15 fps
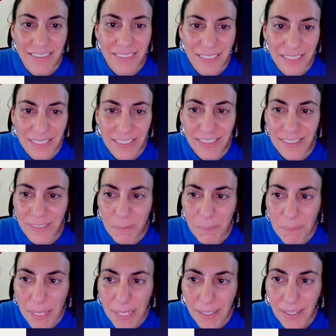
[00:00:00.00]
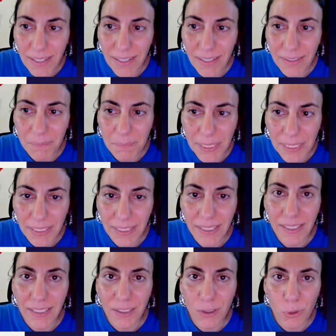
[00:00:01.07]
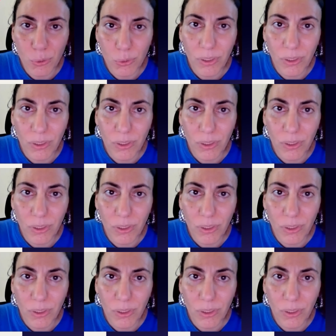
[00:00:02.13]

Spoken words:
is mega, mega cool.